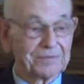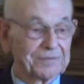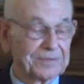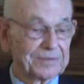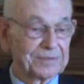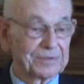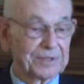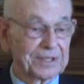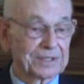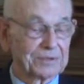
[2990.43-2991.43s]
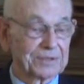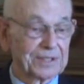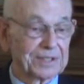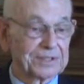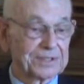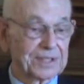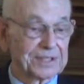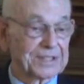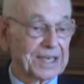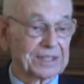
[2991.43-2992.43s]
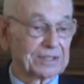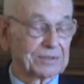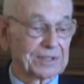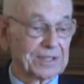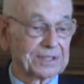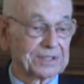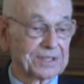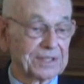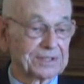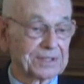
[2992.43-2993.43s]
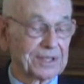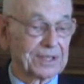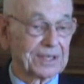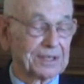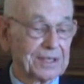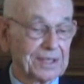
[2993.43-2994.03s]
And when I go to the legislature, I didn't go to the legislature a lot,